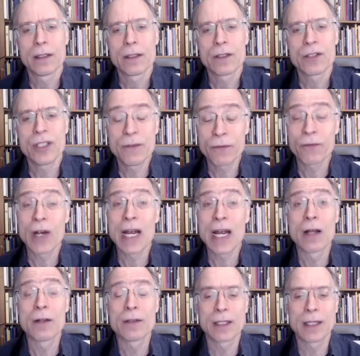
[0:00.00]
She
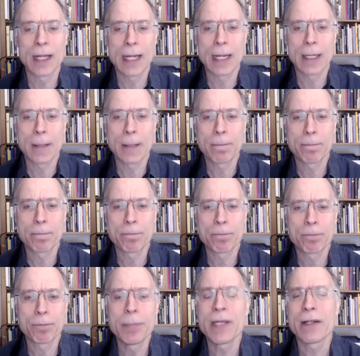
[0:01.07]
frowned again,
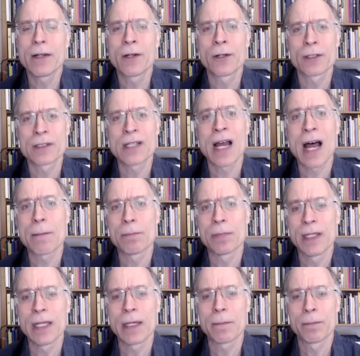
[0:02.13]
bit her top
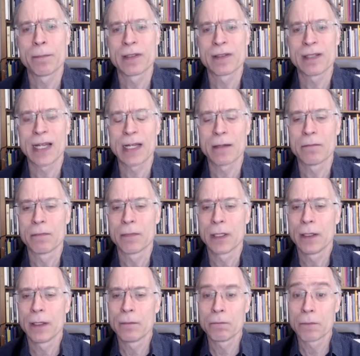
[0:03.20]
lip, and said,
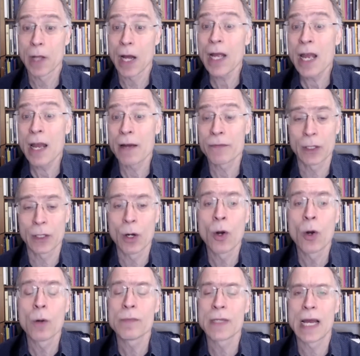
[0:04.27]
"I have to go
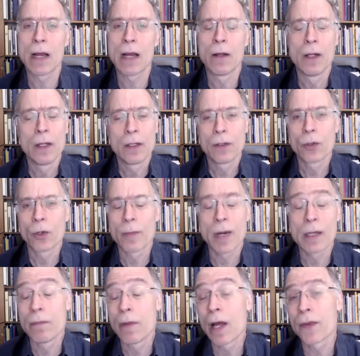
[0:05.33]
home now, or
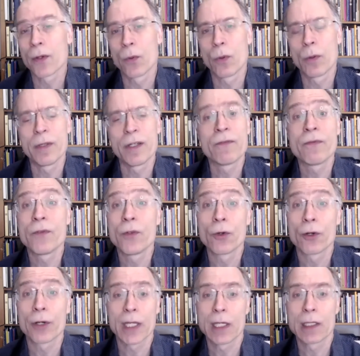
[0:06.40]
my mother will be
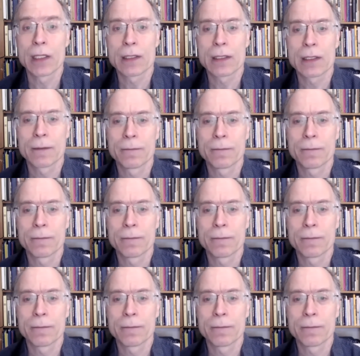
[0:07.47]
furious."